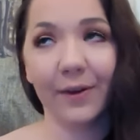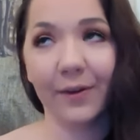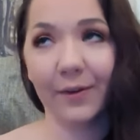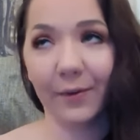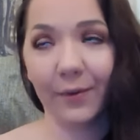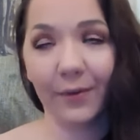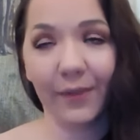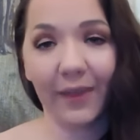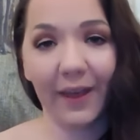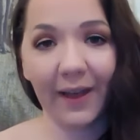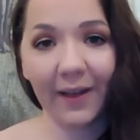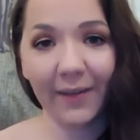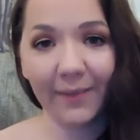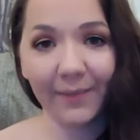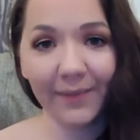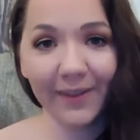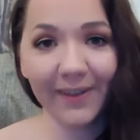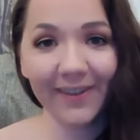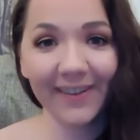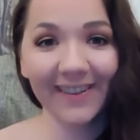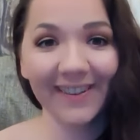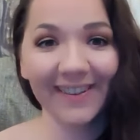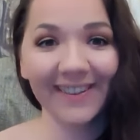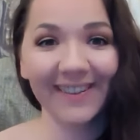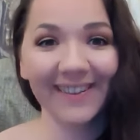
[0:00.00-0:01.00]
all that.
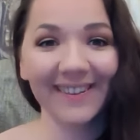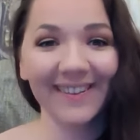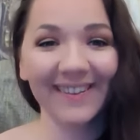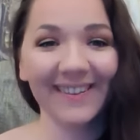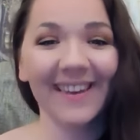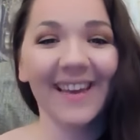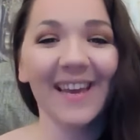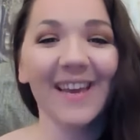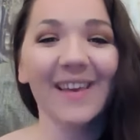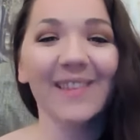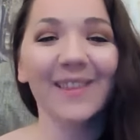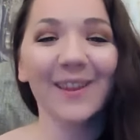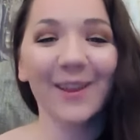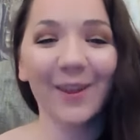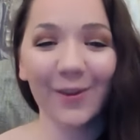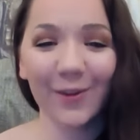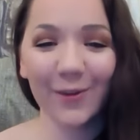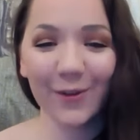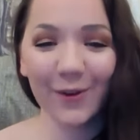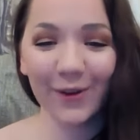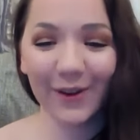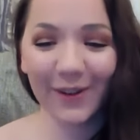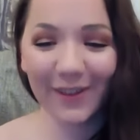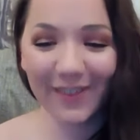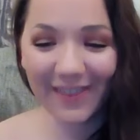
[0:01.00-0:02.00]
The
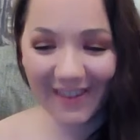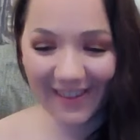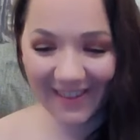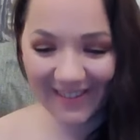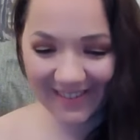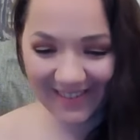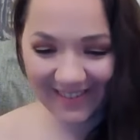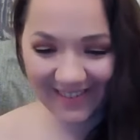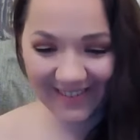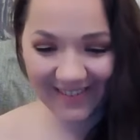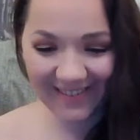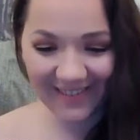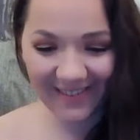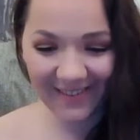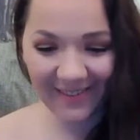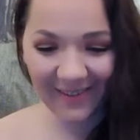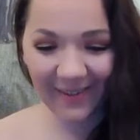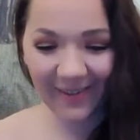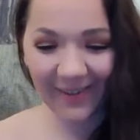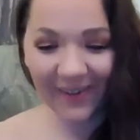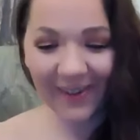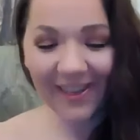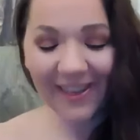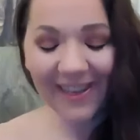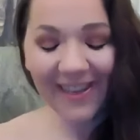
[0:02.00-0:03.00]
truth is, it's
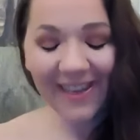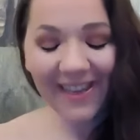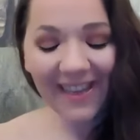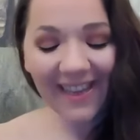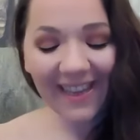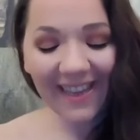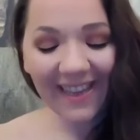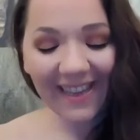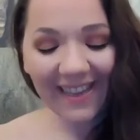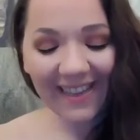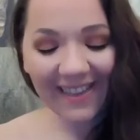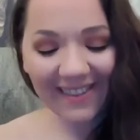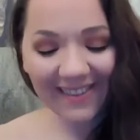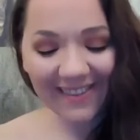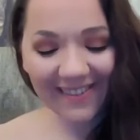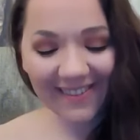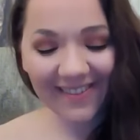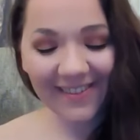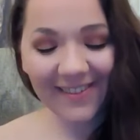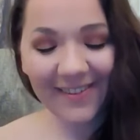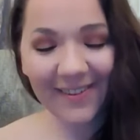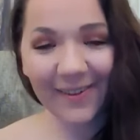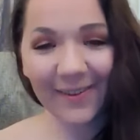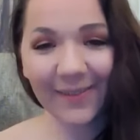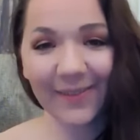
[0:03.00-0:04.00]
not. It's
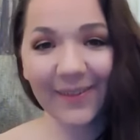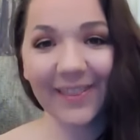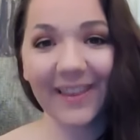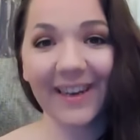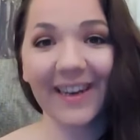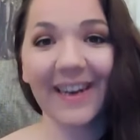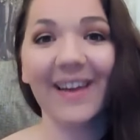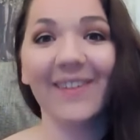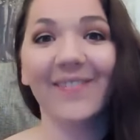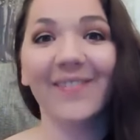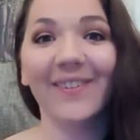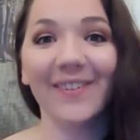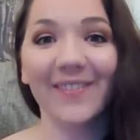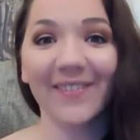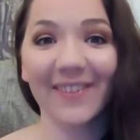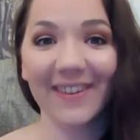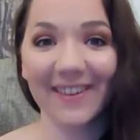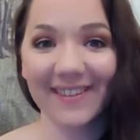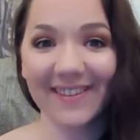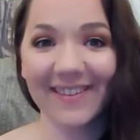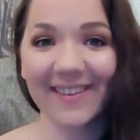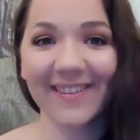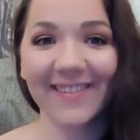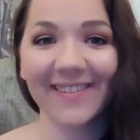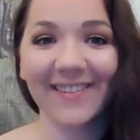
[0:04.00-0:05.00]
to do with the level of
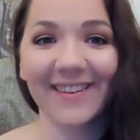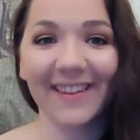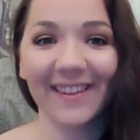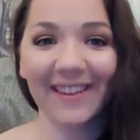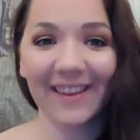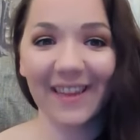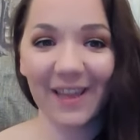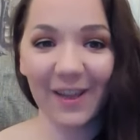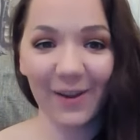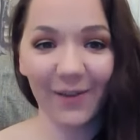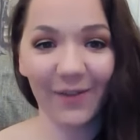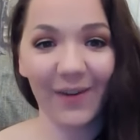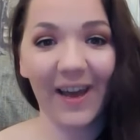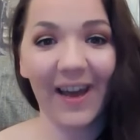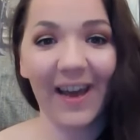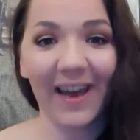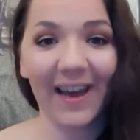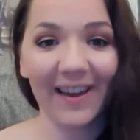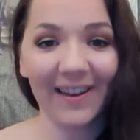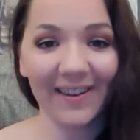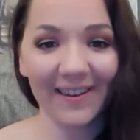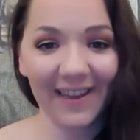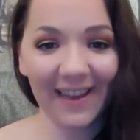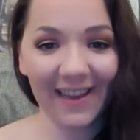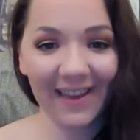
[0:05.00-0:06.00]
conditioning that you've
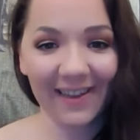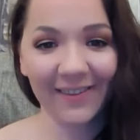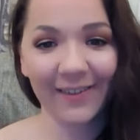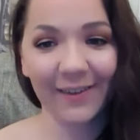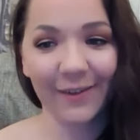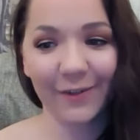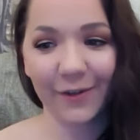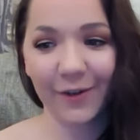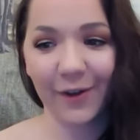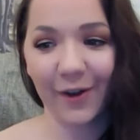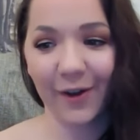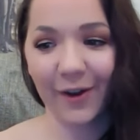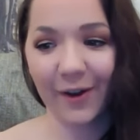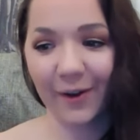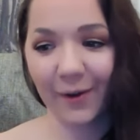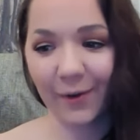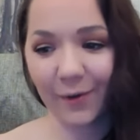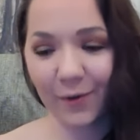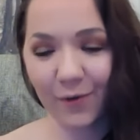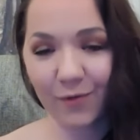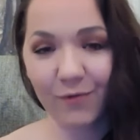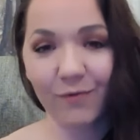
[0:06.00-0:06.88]
had as a child